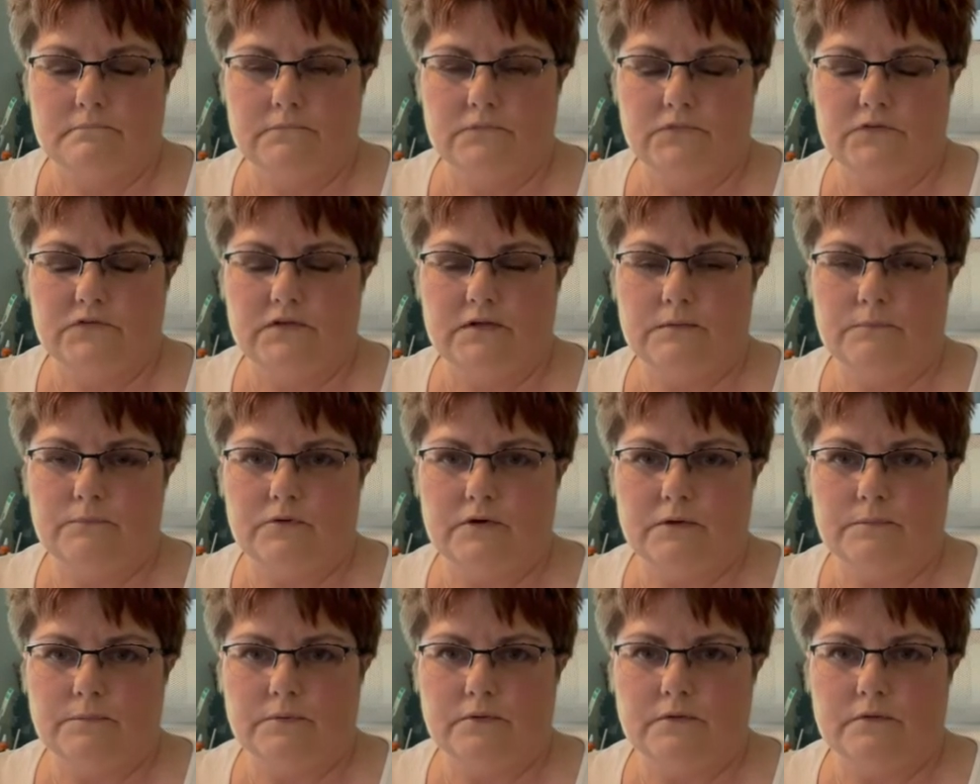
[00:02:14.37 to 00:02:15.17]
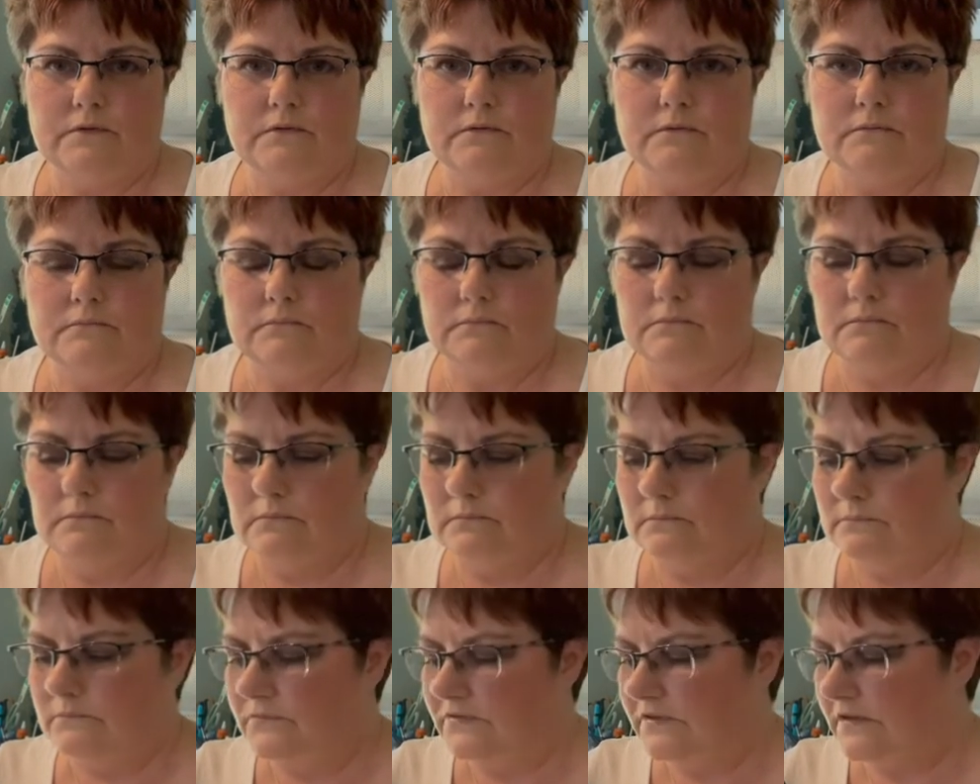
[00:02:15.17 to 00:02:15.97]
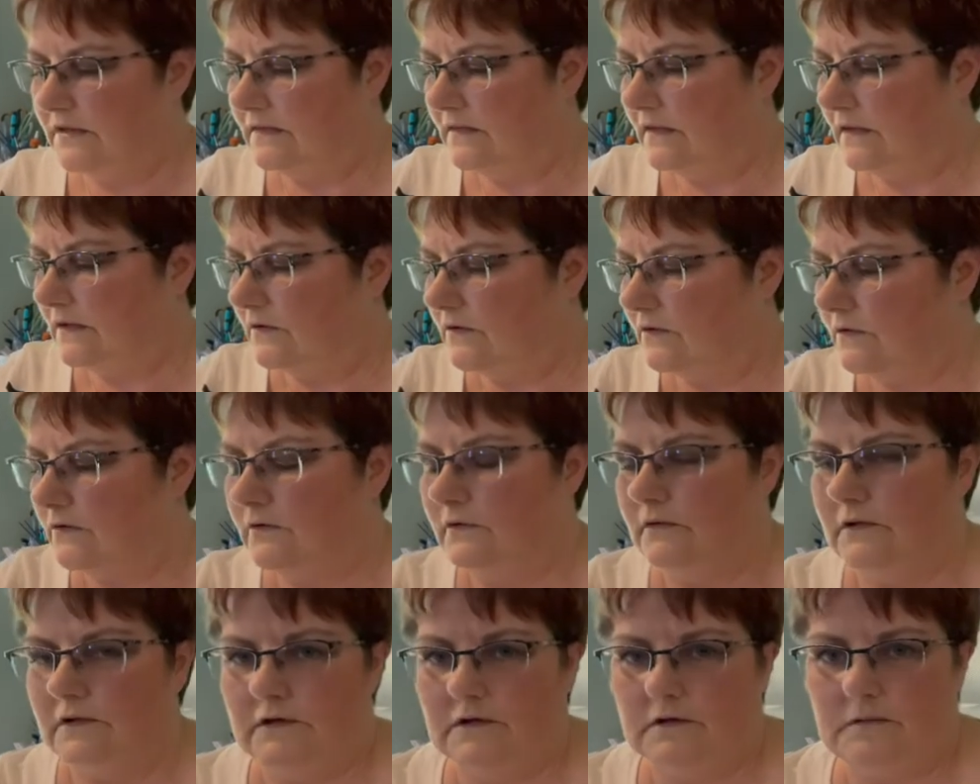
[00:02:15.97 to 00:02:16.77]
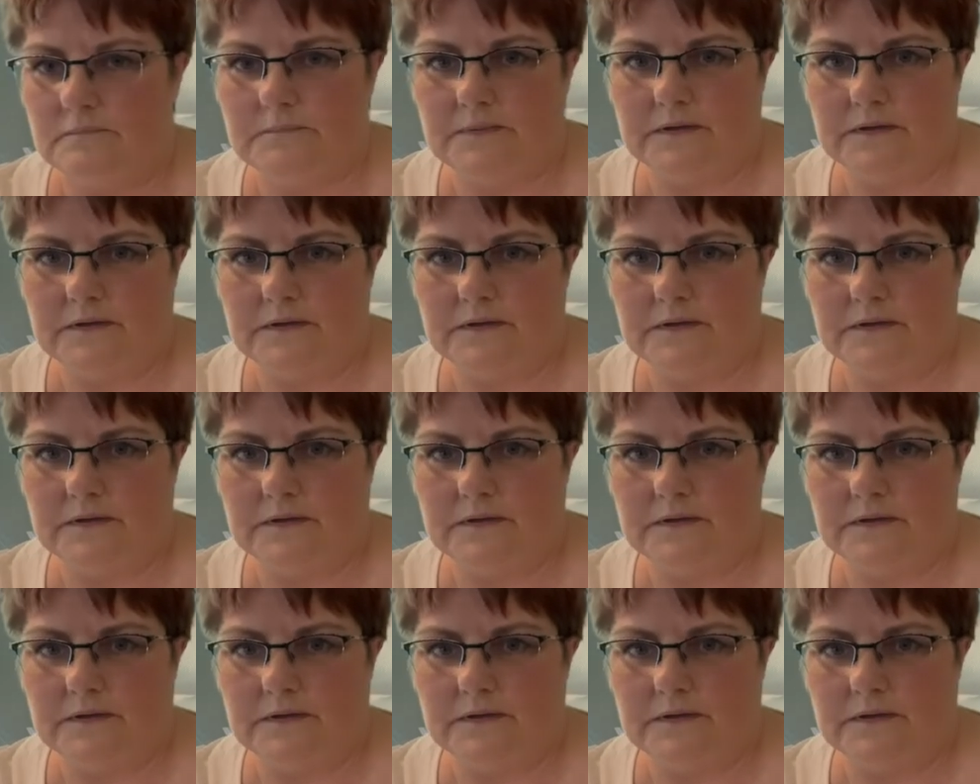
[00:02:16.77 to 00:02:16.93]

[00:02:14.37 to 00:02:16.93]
Seam ripper. Said that earlier,